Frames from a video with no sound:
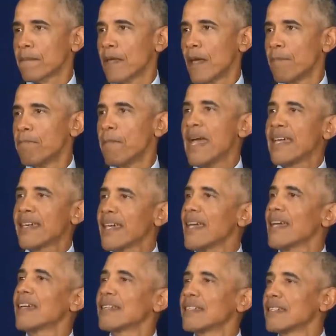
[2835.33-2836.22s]

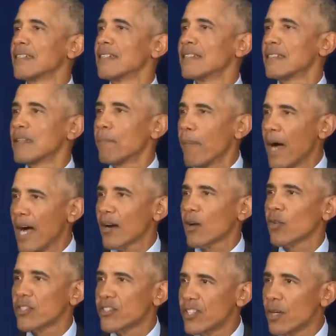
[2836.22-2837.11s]
Making
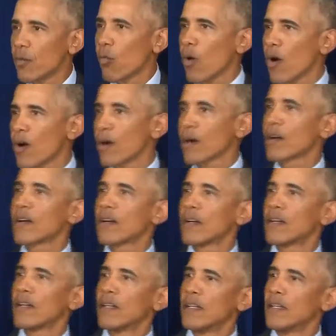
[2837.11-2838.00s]
democracy work
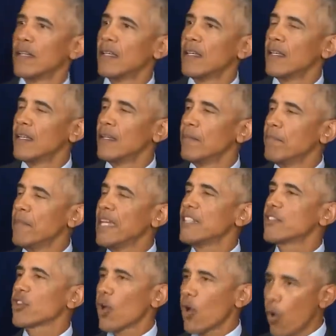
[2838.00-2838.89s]

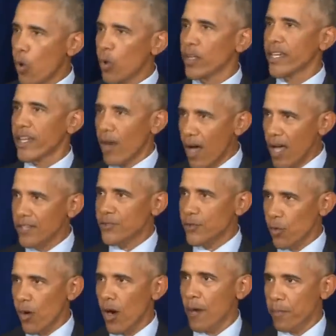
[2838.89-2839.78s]
means holding on
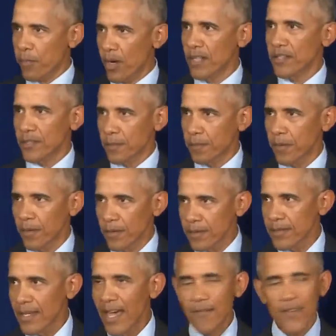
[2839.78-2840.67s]
to our
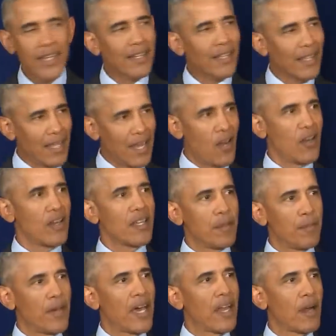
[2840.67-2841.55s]
principles, having clarity
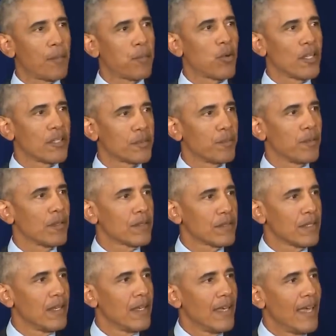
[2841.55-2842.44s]
about our
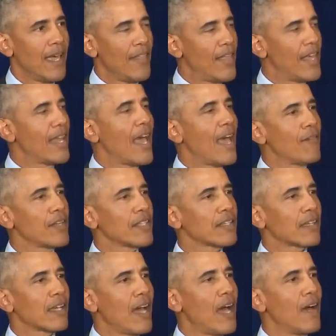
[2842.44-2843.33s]
principles, and then having
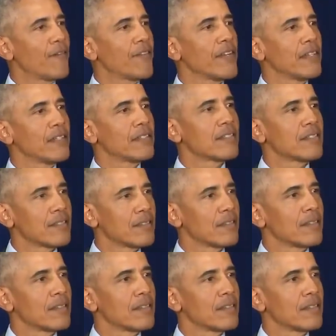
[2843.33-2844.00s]
the confidence